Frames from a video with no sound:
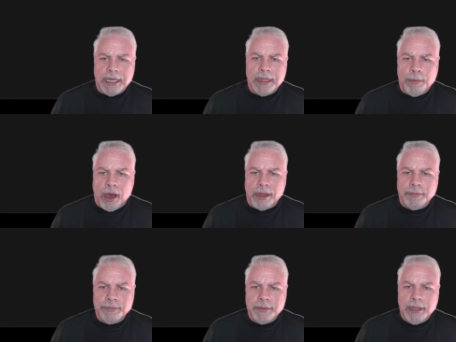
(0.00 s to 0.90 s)
in the mod.
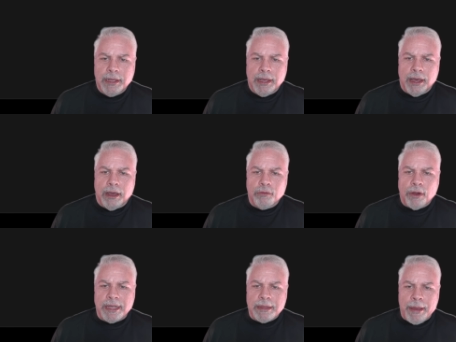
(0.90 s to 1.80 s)
Uh,
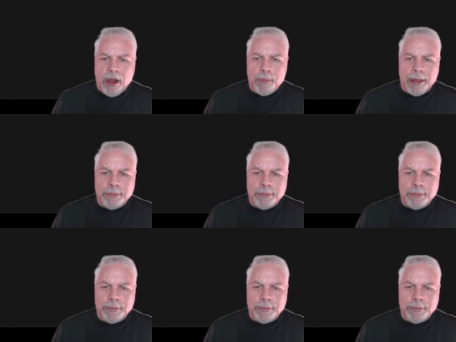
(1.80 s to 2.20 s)
running the PowerPipe